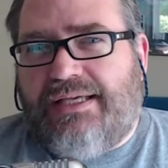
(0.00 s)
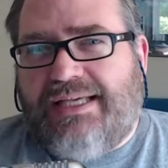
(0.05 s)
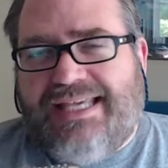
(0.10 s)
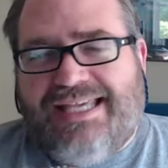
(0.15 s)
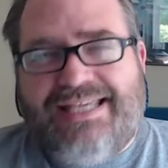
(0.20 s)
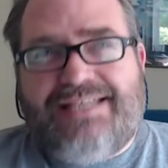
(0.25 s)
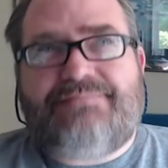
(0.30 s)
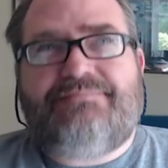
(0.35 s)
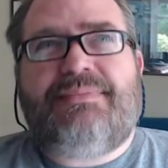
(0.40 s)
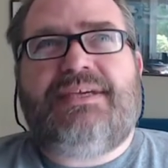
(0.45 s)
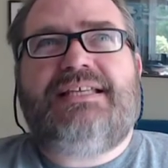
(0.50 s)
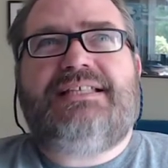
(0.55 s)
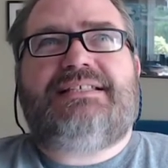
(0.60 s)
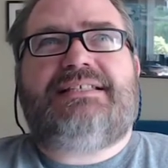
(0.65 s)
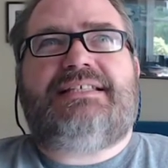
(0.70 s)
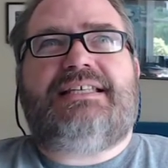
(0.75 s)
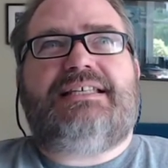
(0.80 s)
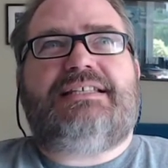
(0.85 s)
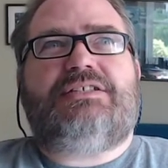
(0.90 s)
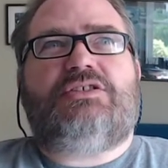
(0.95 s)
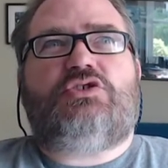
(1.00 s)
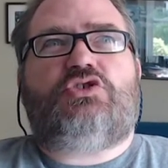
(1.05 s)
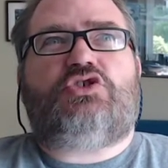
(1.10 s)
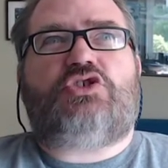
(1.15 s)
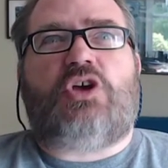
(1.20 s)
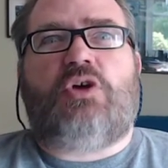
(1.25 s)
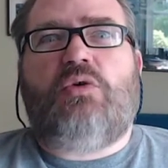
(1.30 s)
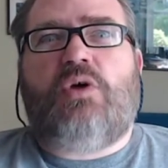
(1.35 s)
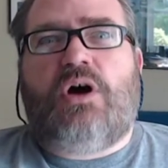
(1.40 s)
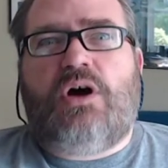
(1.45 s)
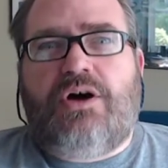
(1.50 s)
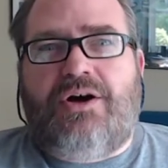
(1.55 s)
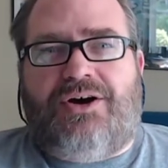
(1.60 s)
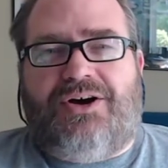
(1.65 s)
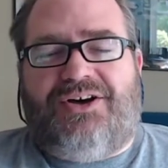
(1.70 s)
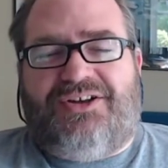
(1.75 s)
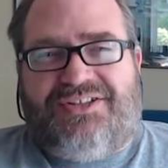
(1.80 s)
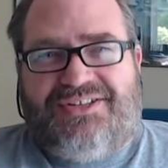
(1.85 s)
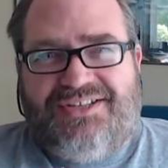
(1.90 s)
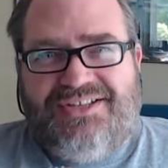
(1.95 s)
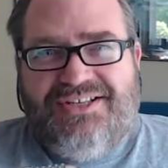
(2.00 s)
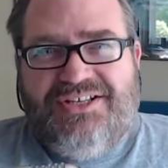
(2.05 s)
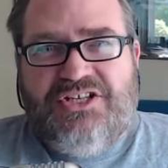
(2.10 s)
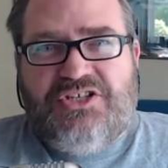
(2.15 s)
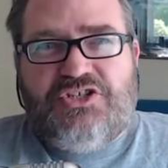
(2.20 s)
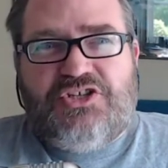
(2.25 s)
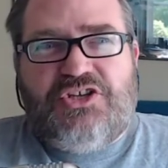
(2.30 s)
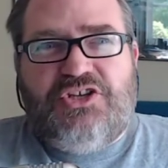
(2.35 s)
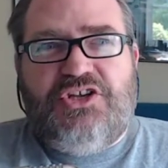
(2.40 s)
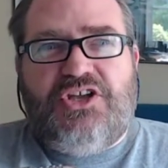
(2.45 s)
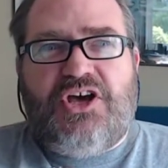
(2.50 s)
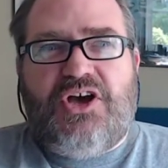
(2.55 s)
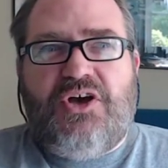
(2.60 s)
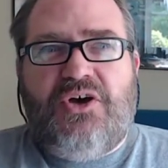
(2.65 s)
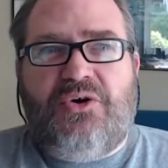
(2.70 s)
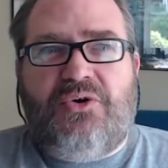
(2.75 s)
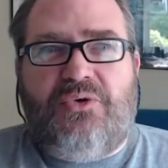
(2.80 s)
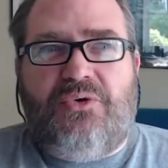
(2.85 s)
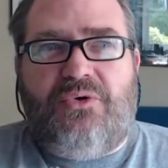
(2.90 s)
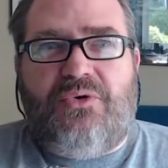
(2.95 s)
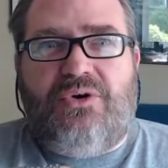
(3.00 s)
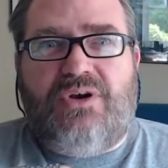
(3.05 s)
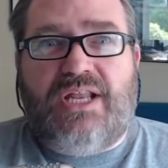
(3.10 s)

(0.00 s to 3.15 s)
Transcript: It makes it so hard to know.